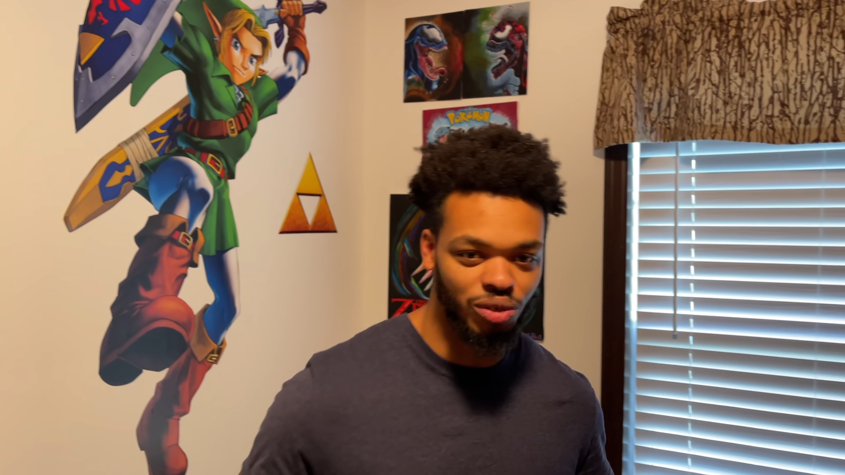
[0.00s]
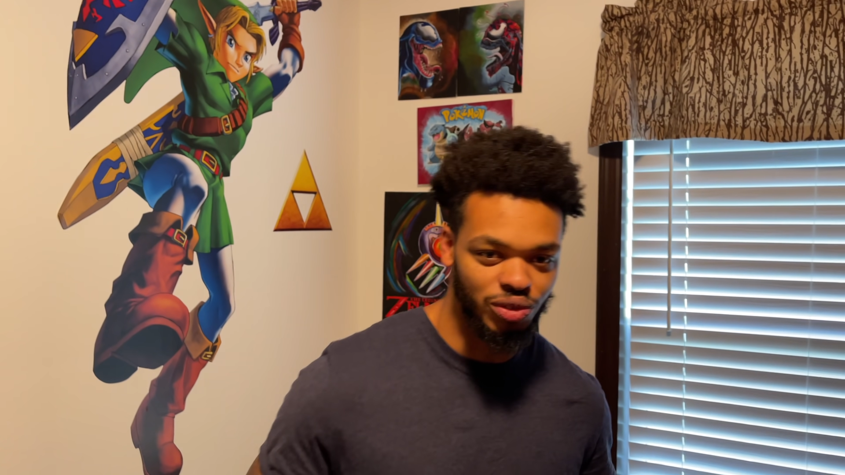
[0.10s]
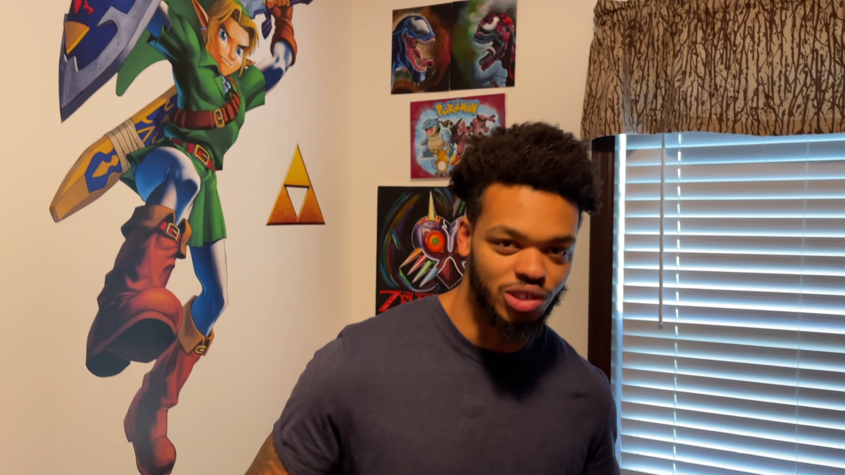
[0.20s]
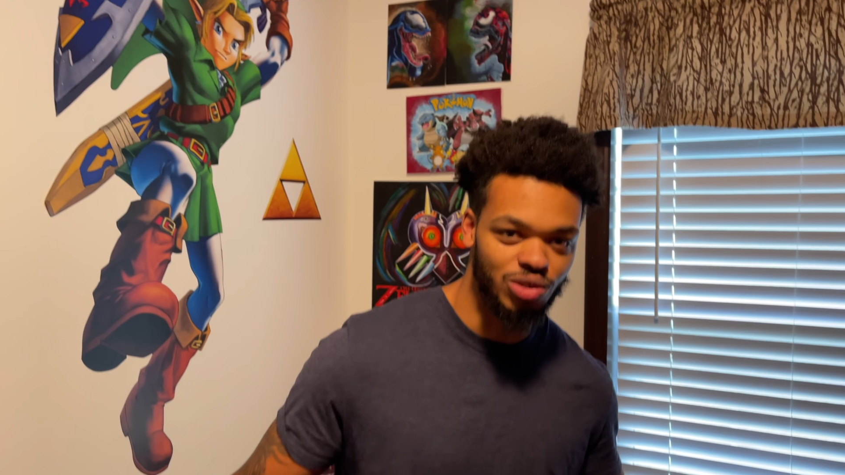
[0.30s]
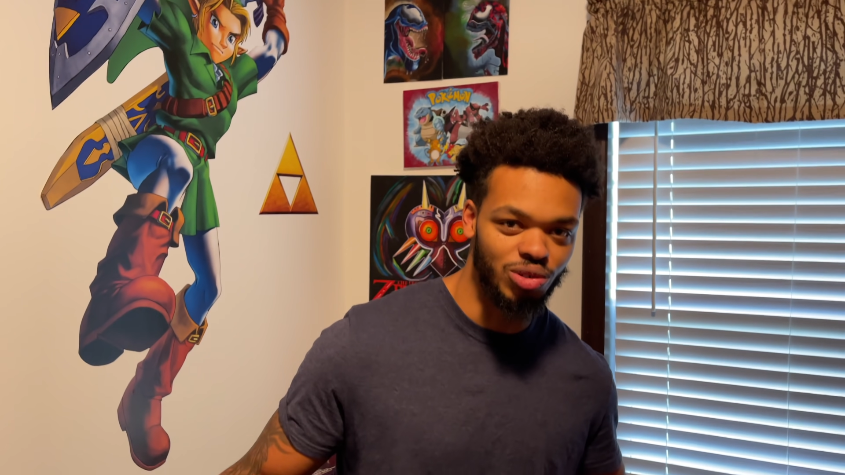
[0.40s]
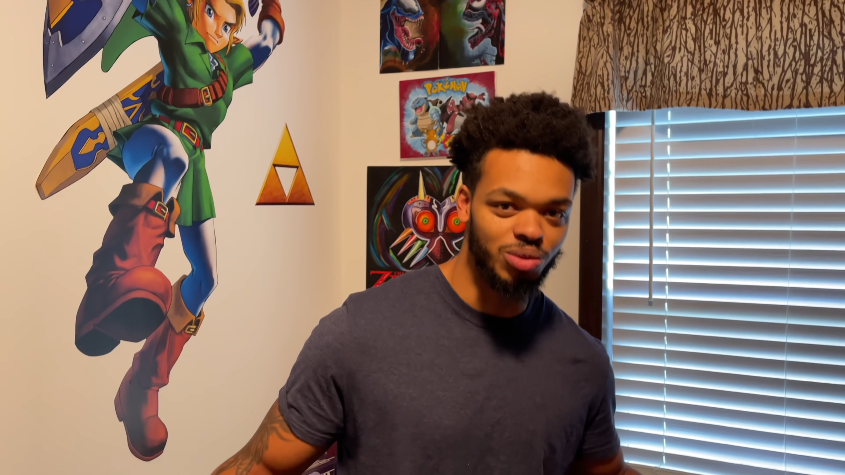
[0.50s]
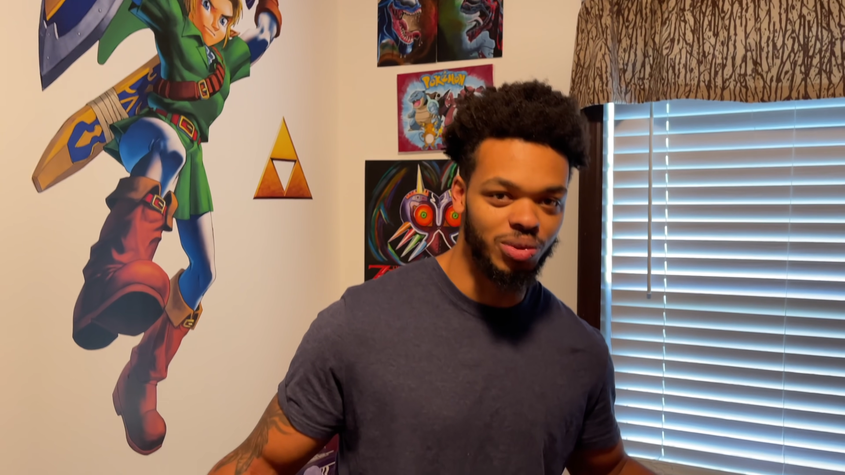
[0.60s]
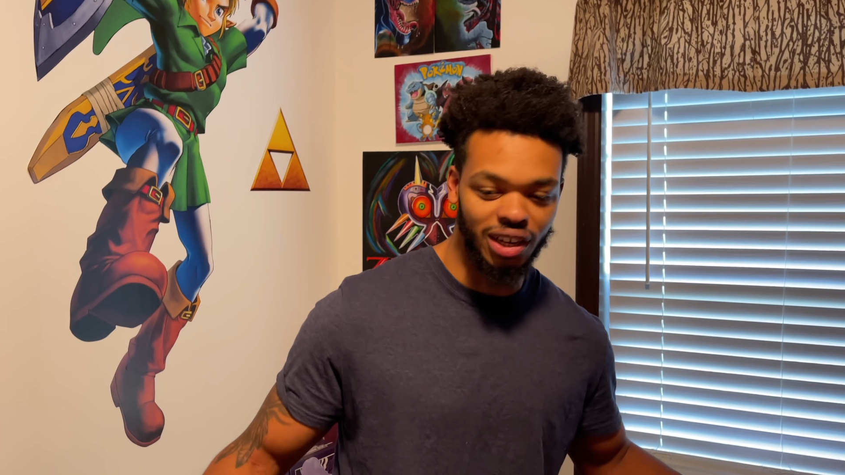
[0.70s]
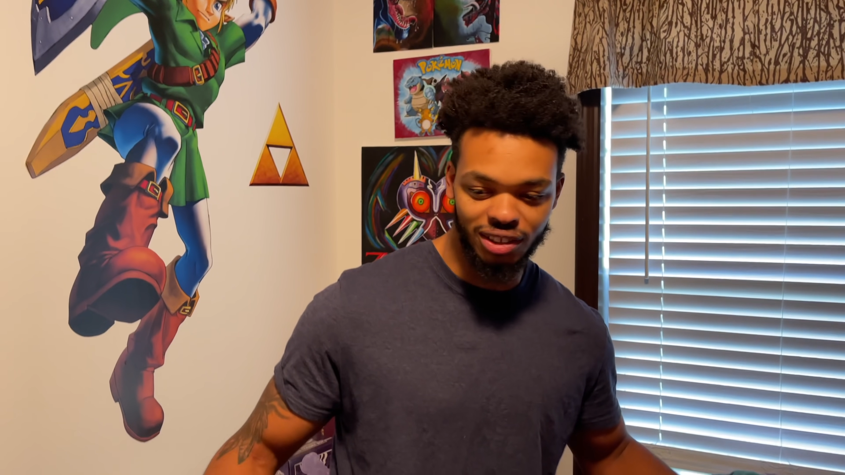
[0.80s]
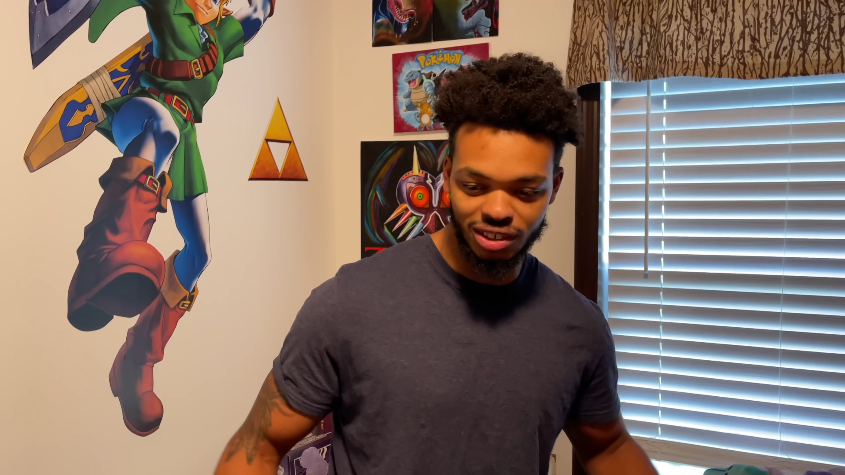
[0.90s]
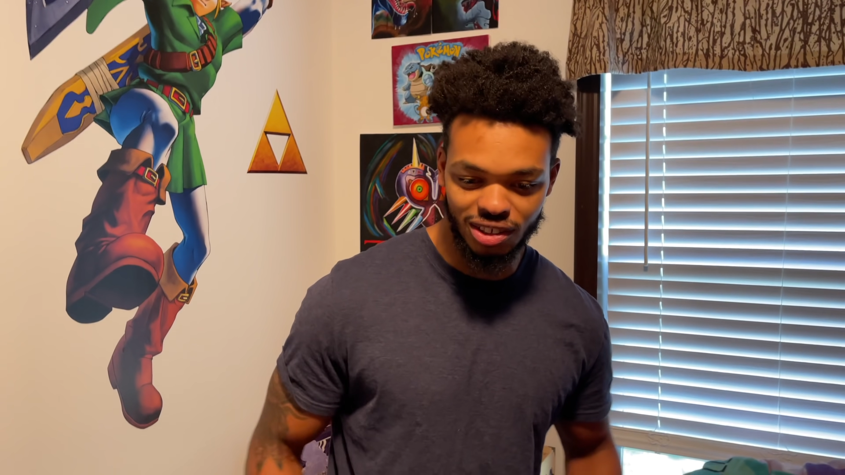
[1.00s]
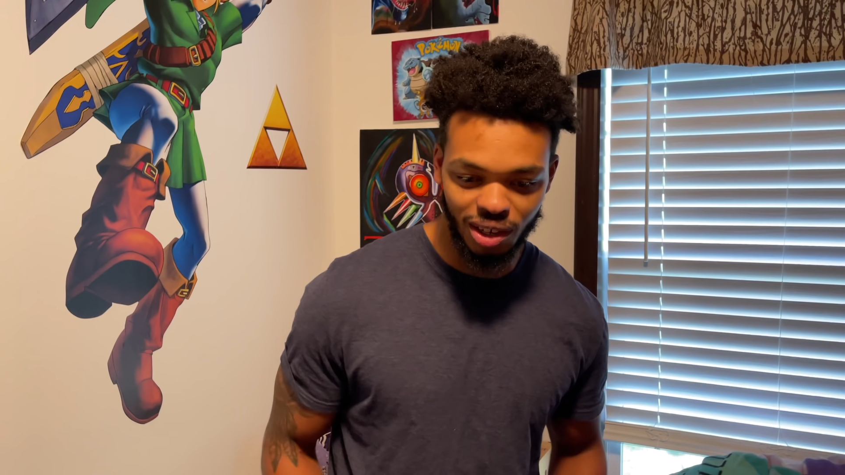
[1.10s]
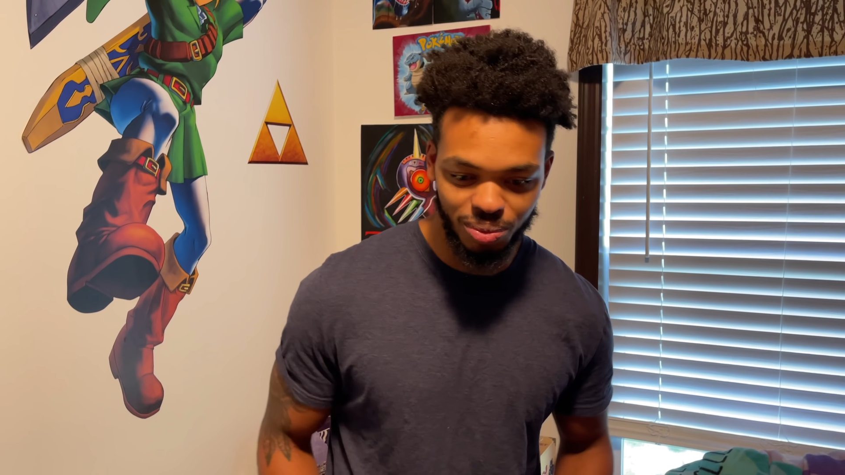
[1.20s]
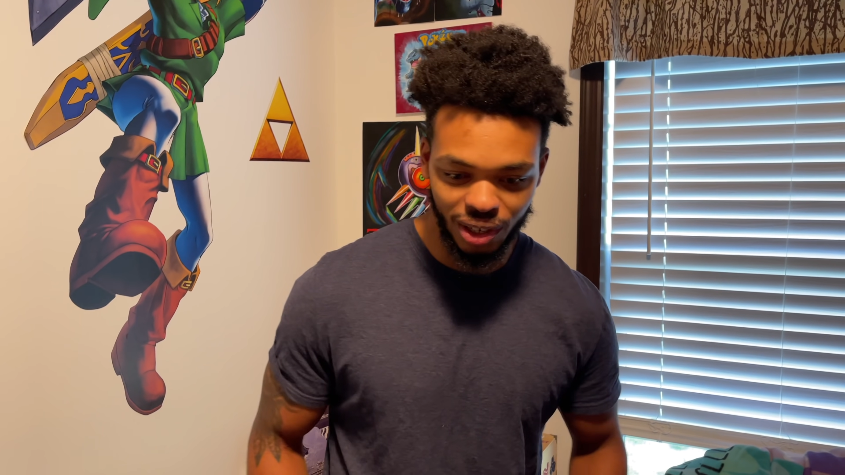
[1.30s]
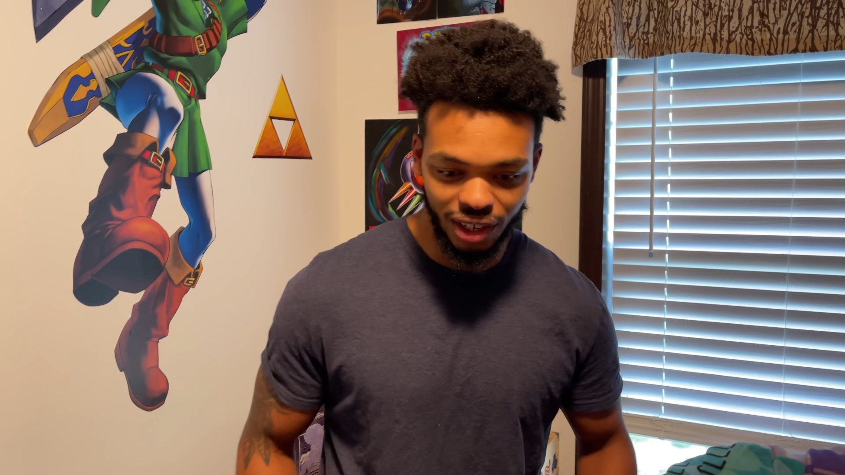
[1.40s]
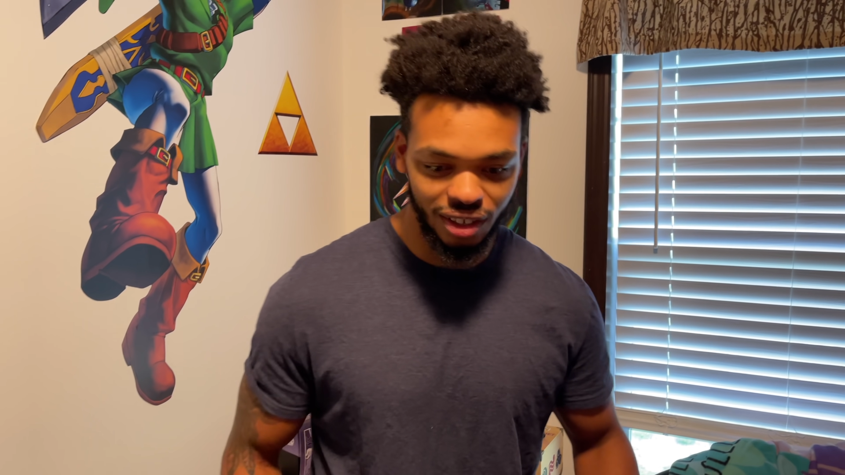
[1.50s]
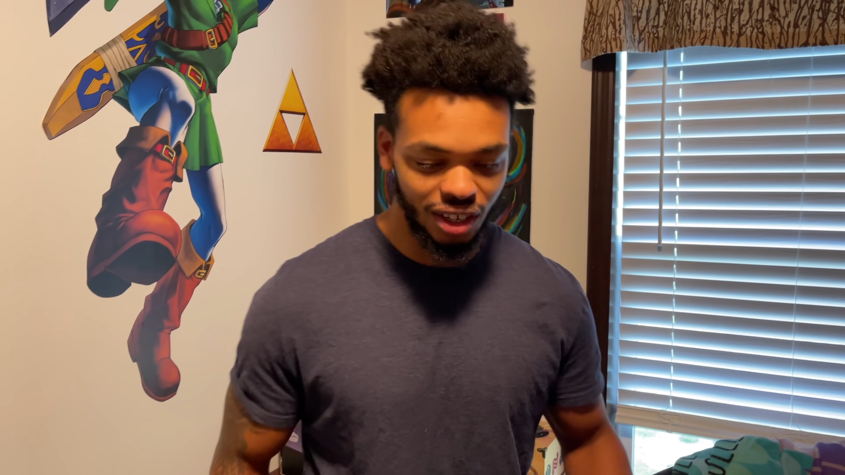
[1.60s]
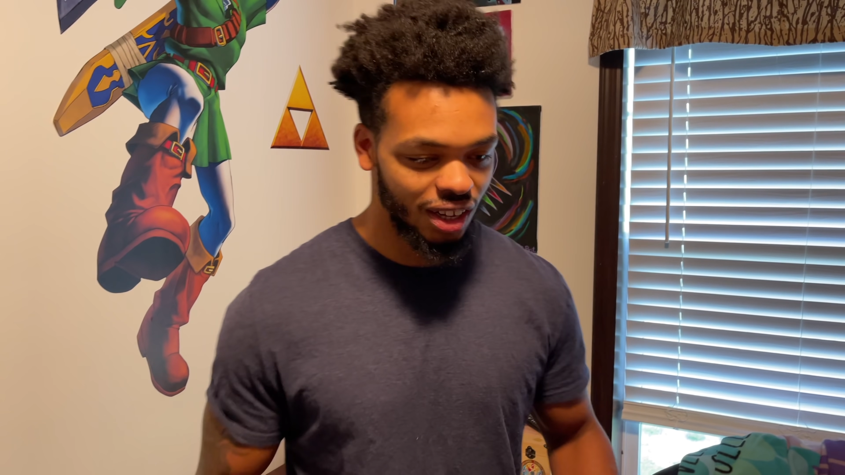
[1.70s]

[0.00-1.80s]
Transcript: of this room that I just updated.